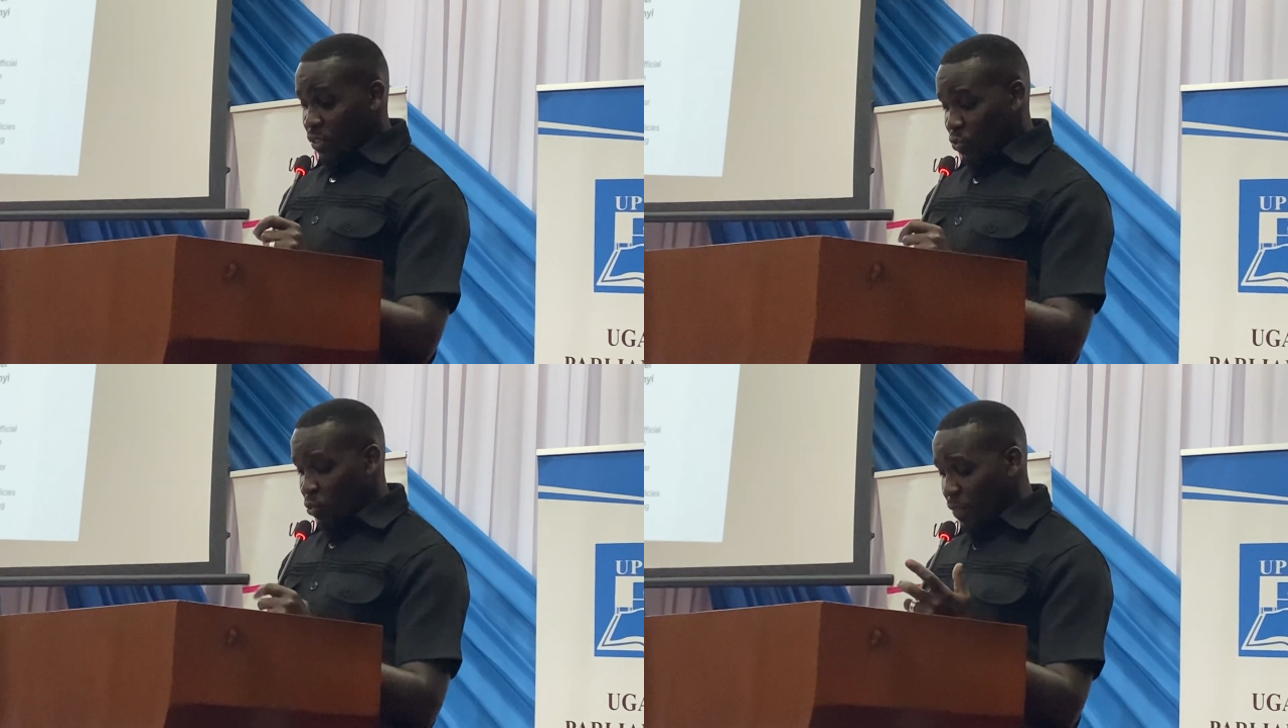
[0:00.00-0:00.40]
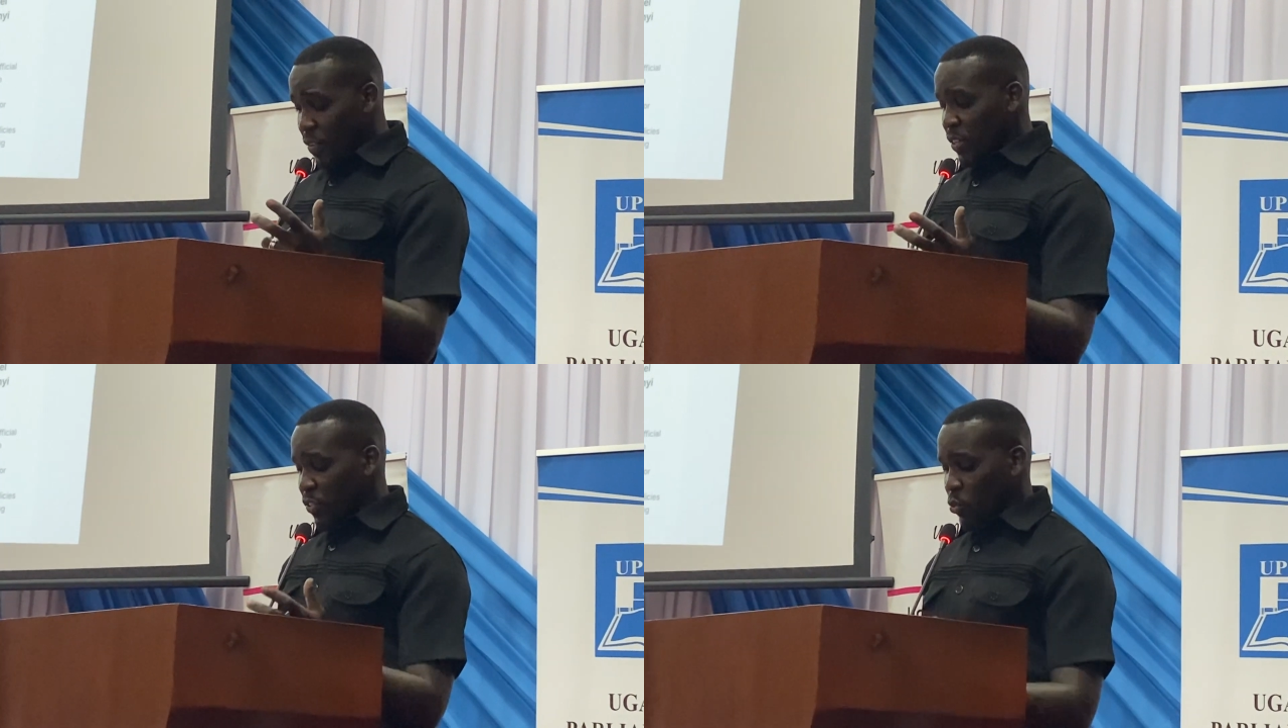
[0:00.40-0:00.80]
to
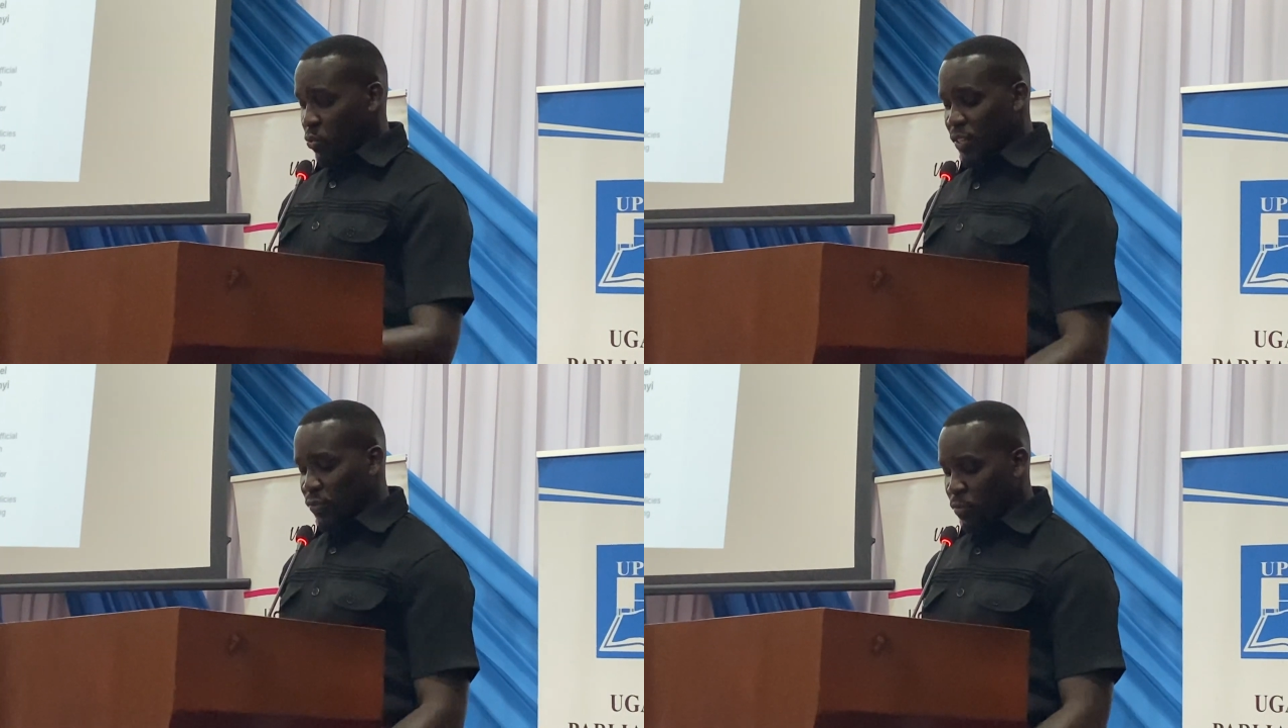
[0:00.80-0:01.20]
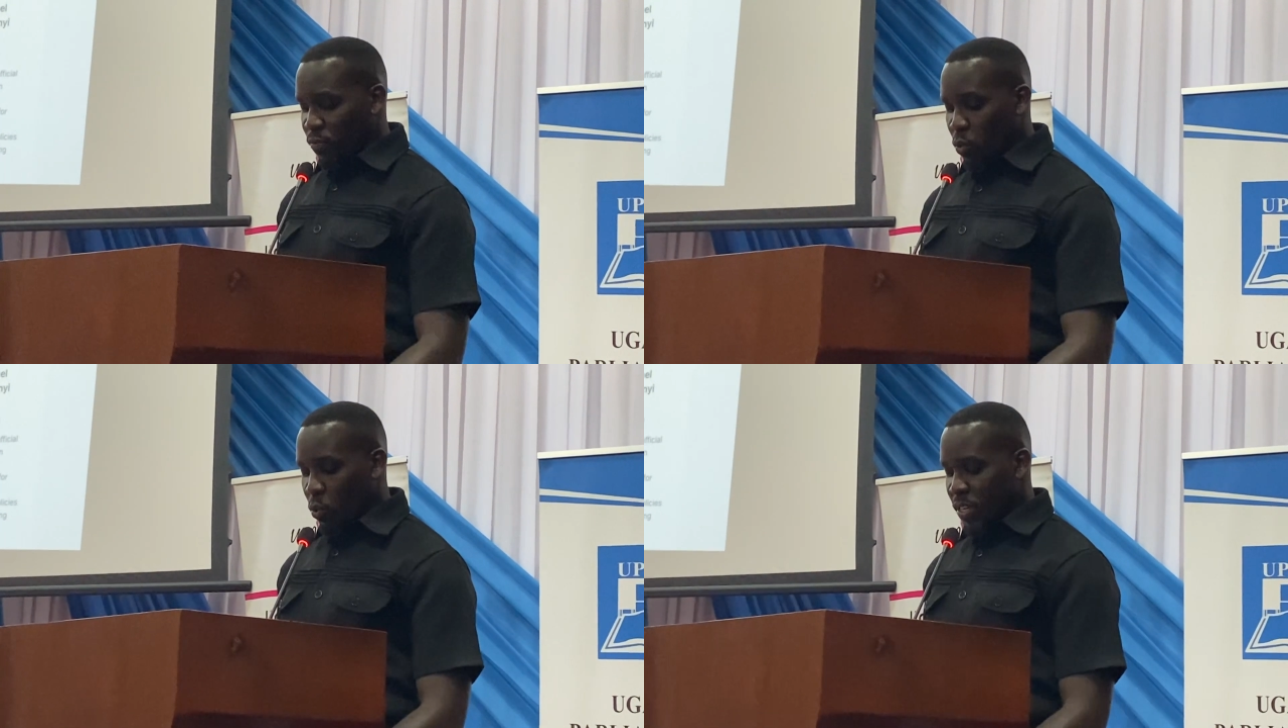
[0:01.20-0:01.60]
covering stories from
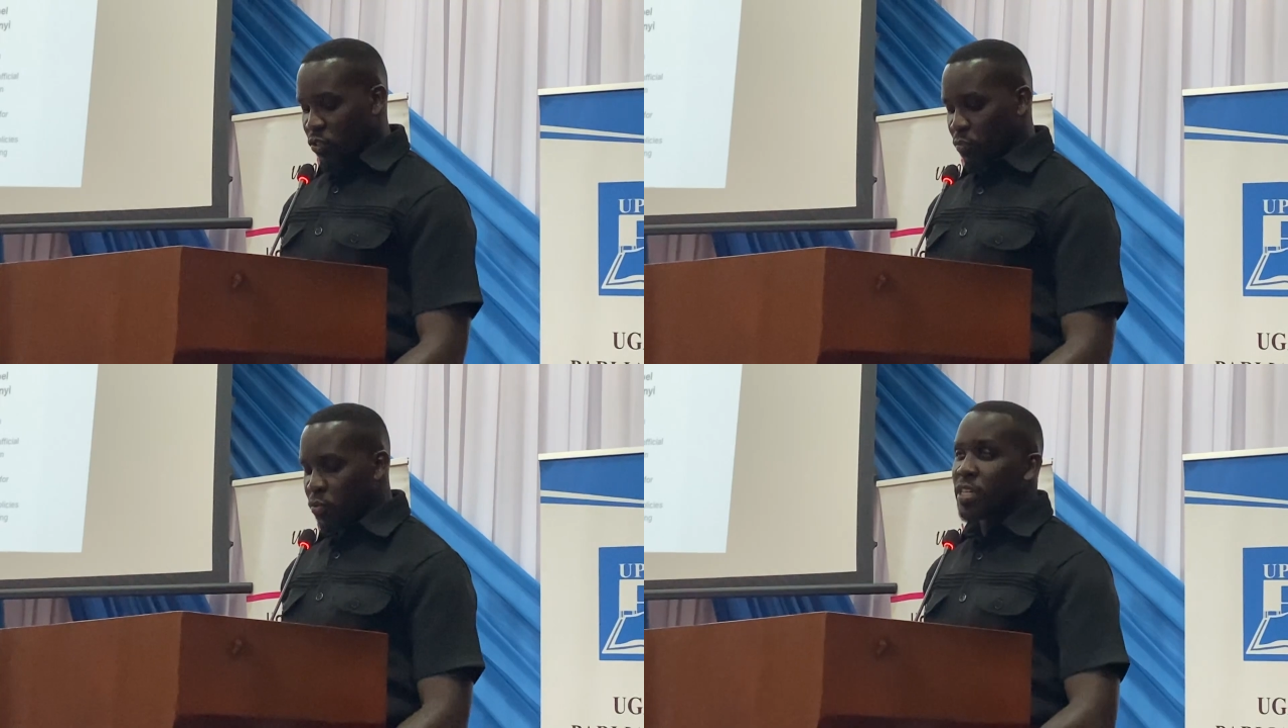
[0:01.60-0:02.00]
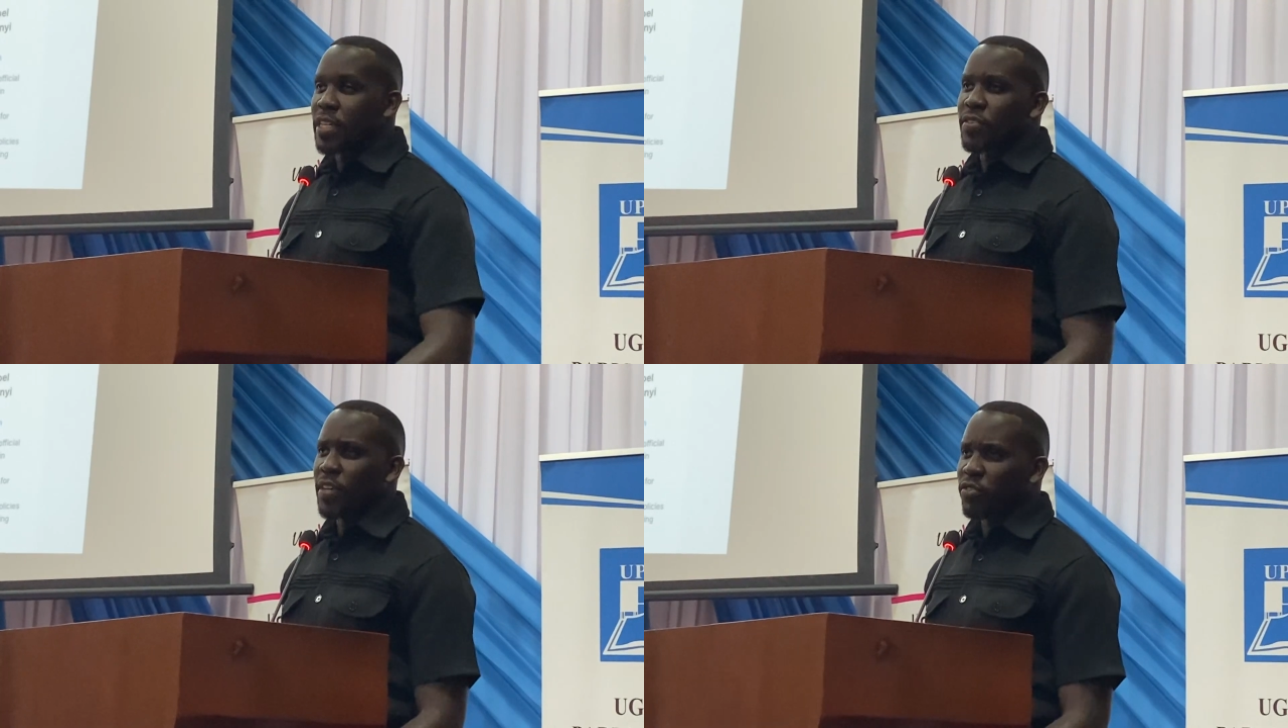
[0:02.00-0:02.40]
forgotten
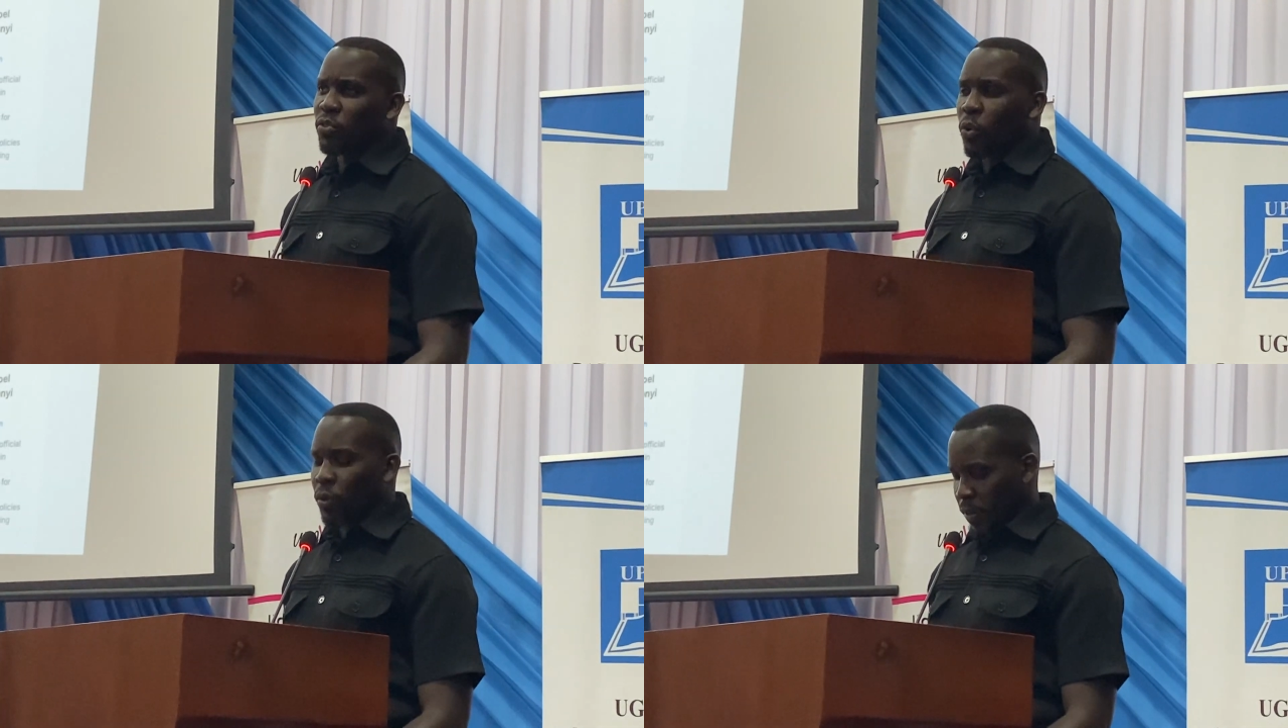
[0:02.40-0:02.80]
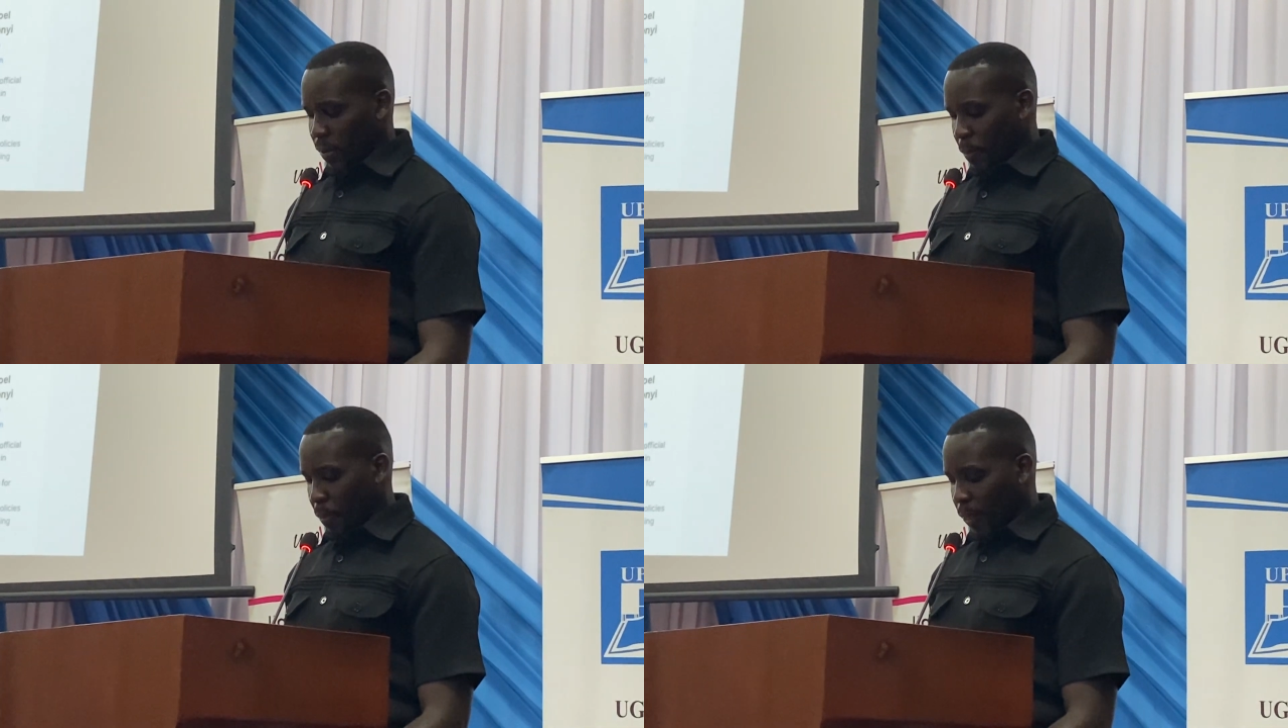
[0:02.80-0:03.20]
communities and so
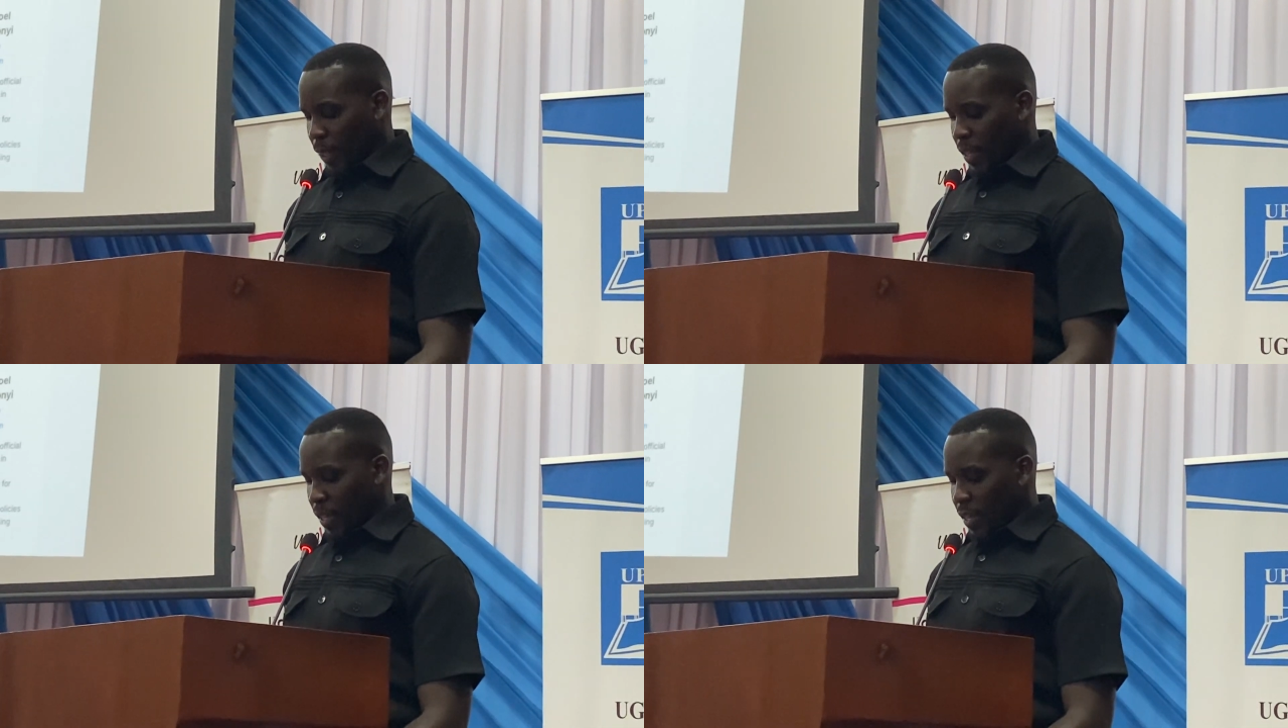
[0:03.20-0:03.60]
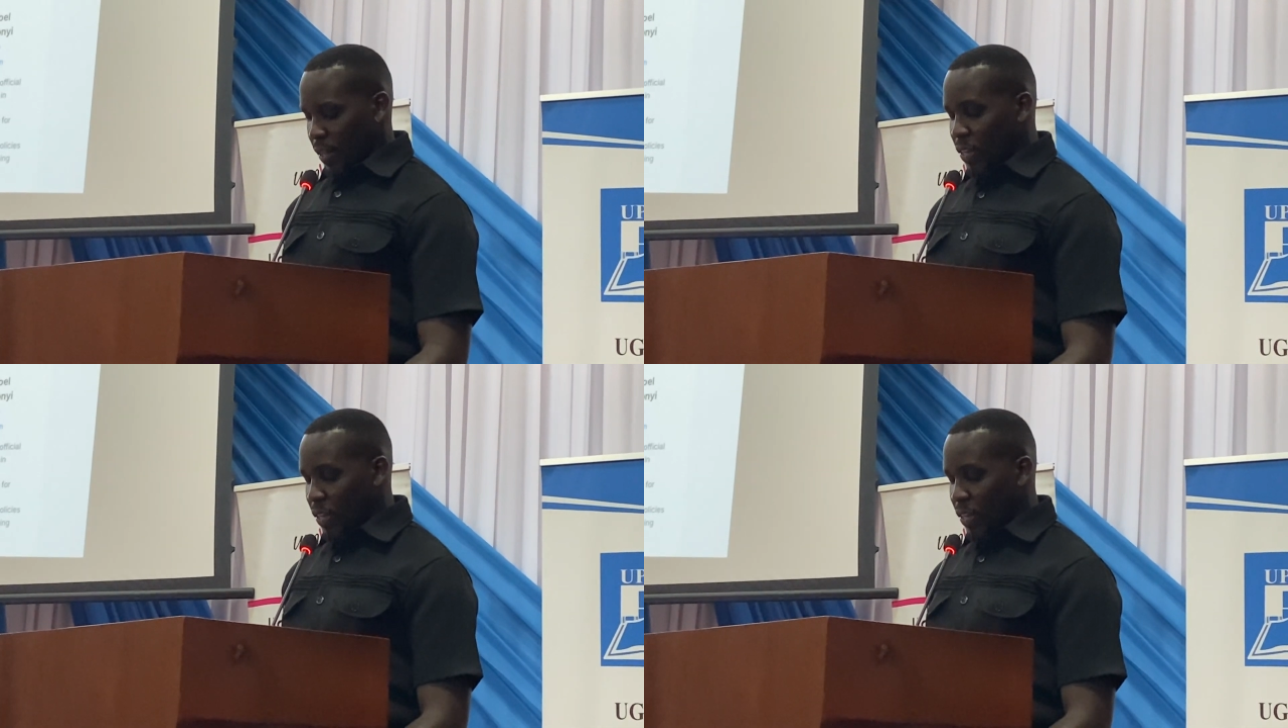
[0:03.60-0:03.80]
on.